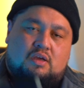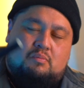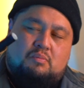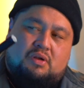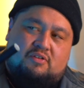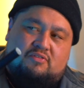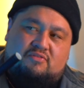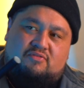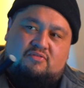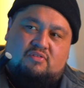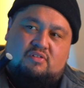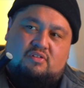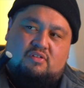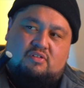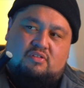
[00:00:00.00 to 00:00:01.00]
But if
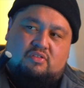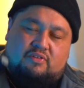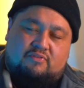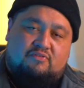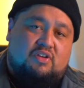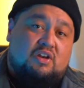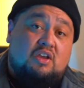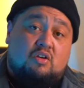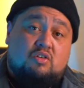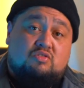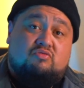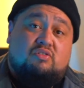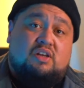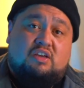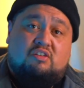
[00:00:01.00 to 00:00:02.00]
the video is
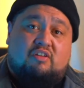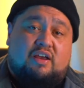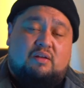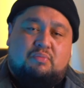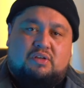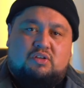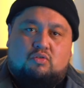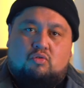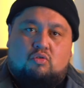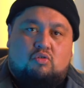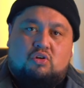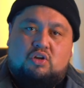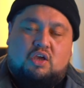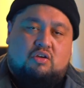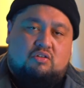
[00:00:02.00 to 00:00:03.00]
really great, but your
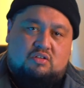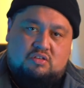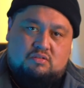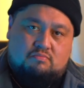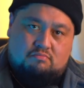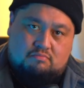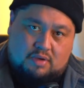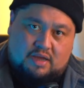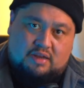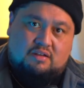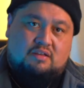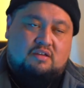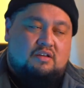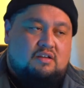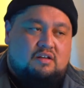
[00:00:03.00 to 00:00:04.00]
audio is mud,
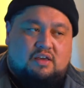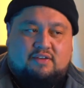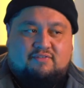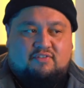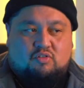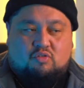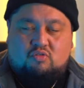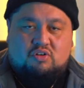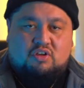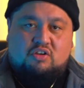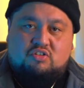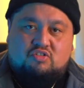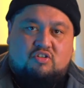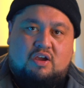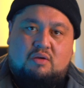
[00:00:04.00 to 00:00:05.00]
like if your audio
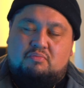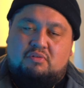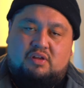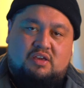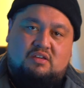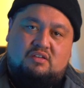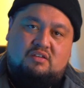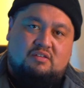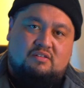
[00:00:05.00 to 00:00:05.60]
is crap, like